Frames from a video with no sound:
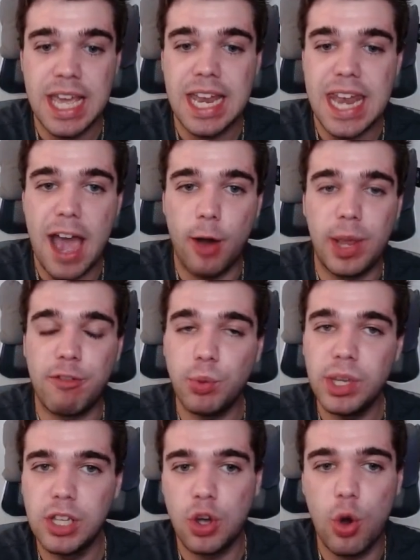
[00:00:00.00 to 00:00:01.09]
Now, if we
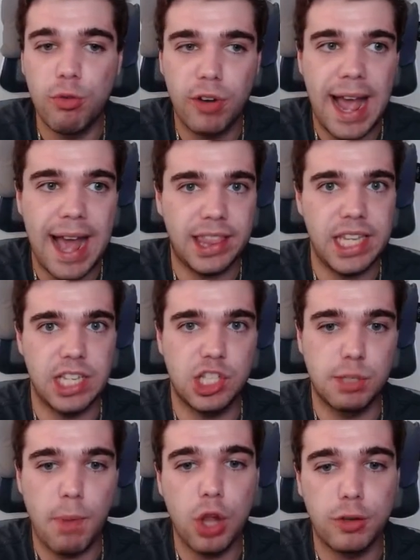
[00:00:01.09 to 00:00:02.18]
look over at these
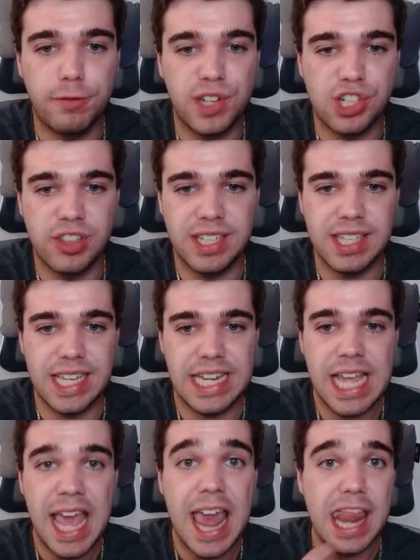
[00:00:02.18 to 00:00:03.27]
smaller fish in the sea,
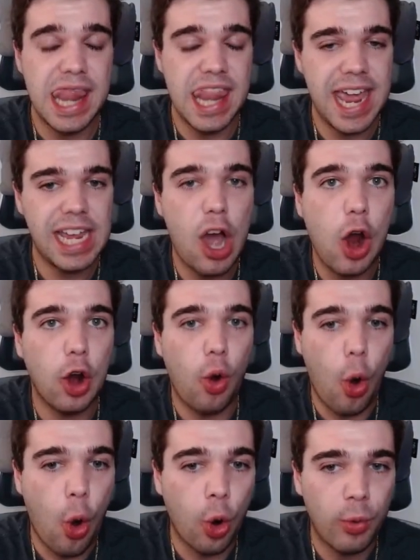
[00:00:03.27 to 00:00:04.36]
they are
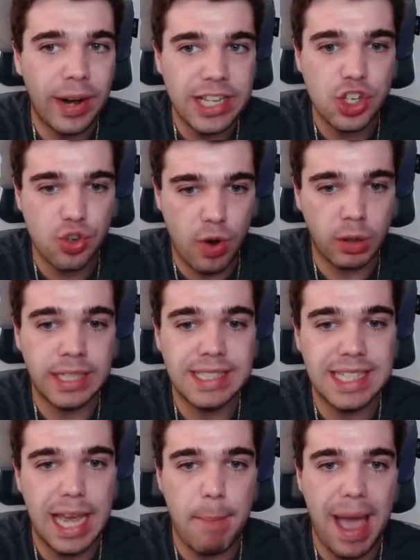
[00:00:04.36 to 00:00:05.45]
already struggling to
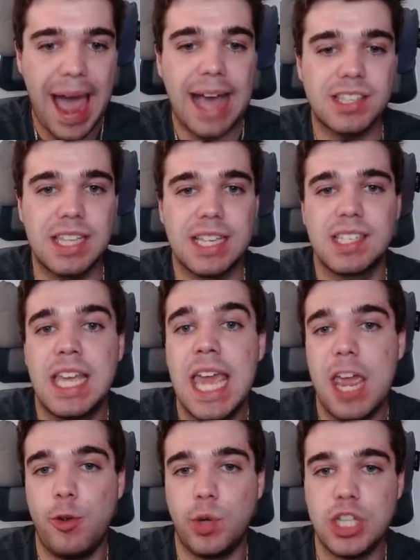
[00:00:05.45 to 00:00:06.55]
get past this.
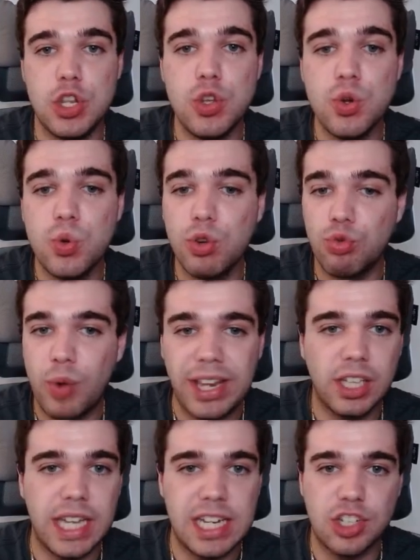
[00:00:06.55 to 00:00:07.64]
And with new
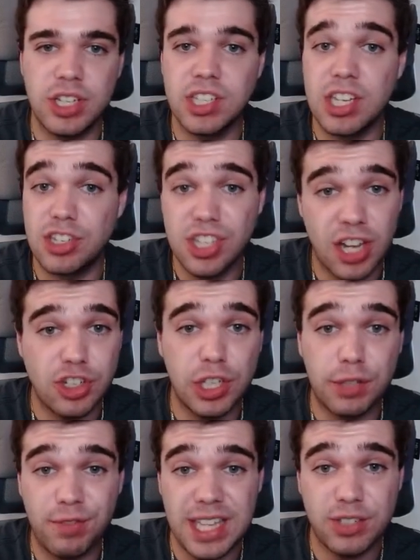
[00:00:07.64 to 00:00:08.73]
regulations such as
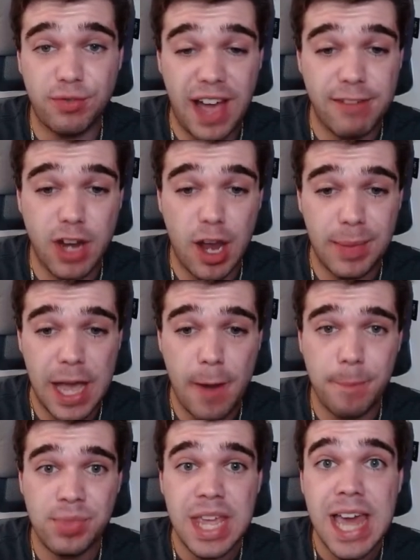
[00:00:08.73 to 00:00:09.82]
Phase 5 coming out,
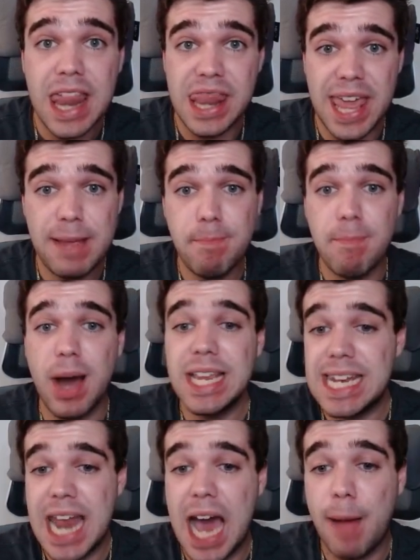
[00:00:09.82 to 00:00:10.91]
they might
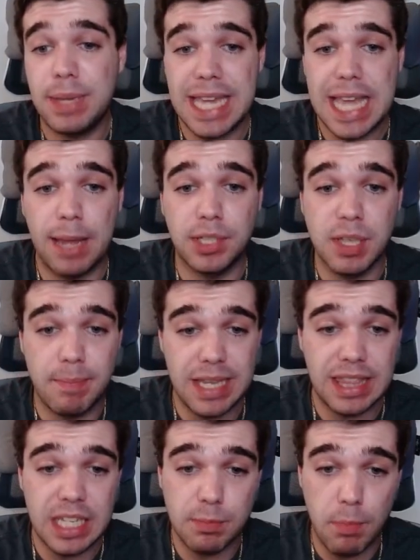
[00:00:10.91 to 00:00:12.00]
not be able to meet
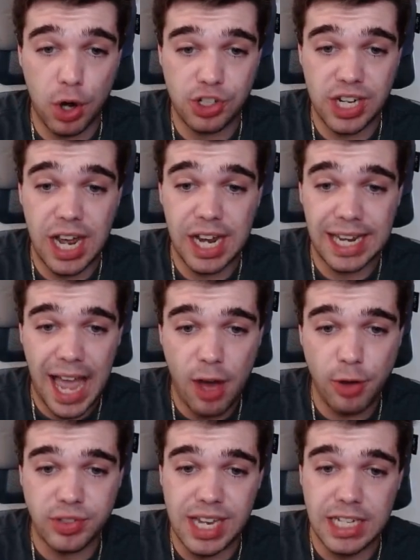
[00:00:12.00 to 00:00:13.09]
these margin
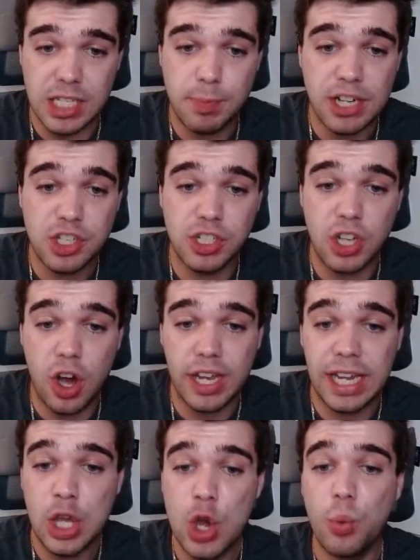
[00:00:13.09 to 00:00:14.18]
accounts. And especially talking,
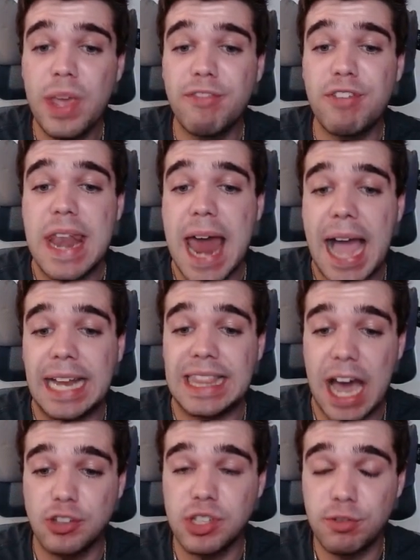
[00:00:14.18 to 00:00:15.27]
we have
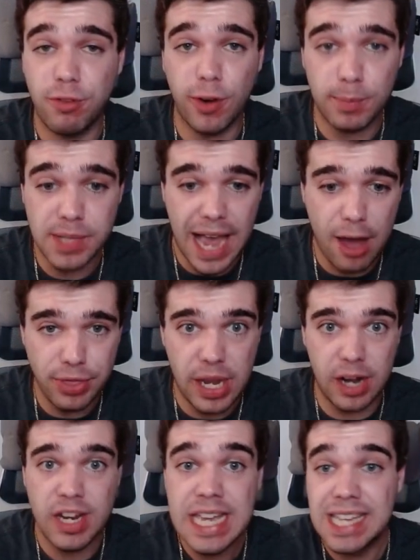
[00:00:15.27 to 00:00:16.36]
9,000 firms out there.
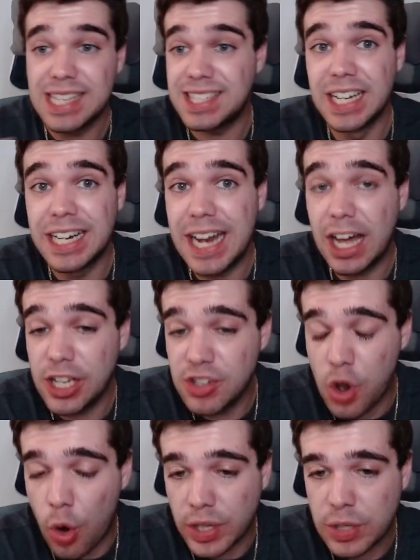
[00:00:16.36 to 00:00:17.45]
Citadel is
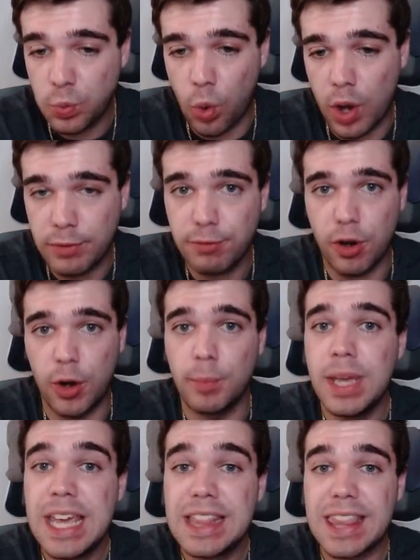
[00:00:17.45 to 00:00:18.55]
only one firm
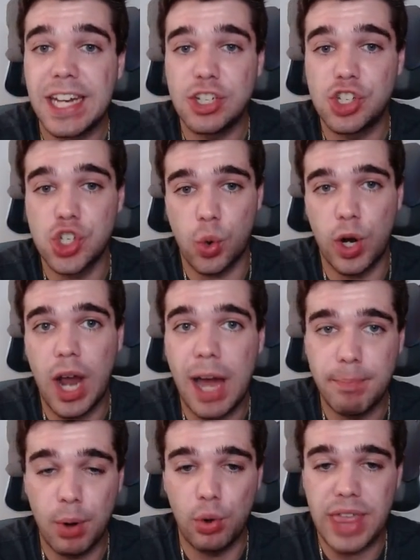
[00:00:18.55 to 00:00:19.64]
that is short on
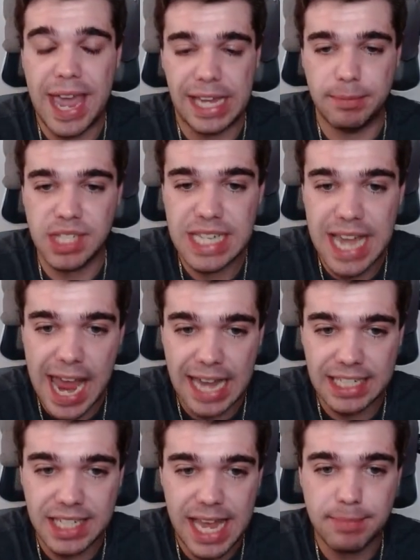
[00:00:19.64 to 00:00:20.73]
both AMC
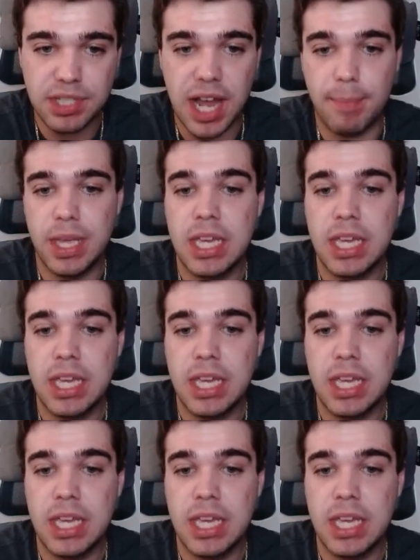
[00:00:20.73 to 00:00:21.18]
and GameStop.